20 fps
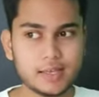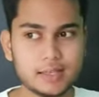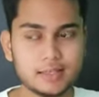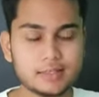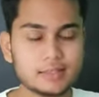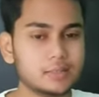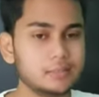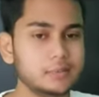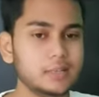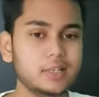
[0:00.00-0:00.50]

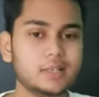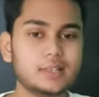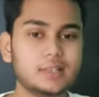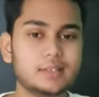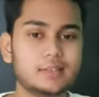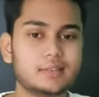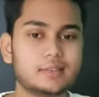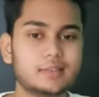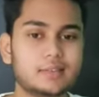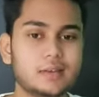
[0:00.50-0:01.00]

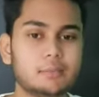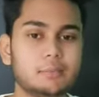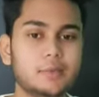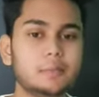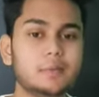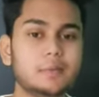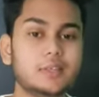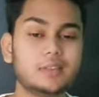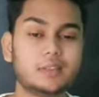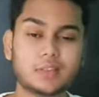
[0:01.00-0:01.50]
Similarly, there
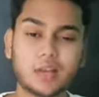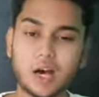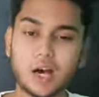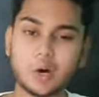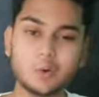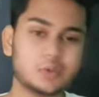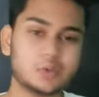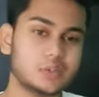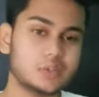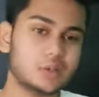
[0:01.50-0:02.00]
may be
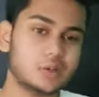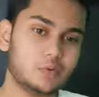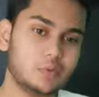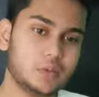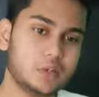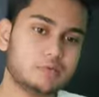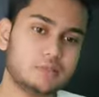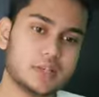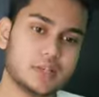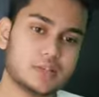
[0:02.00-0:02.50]

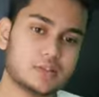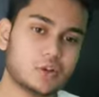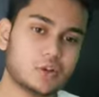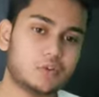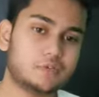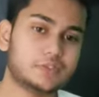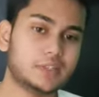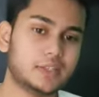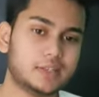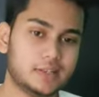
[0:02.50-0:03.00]
1001 ways
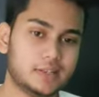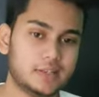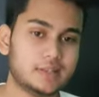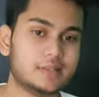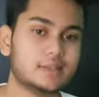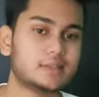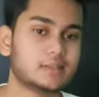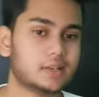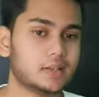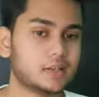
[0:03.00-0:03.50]
of their
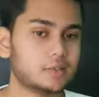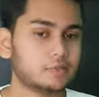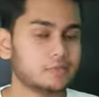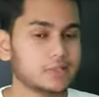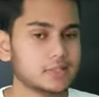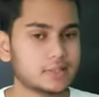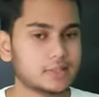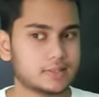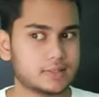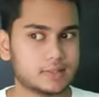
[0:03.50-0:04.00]

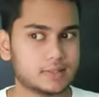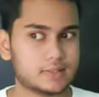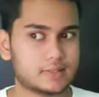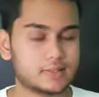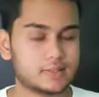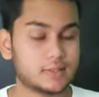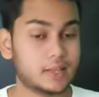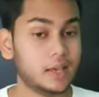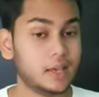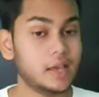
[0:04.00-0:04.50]

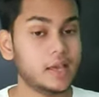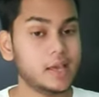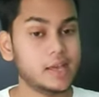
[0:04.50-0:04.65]
interconvergence.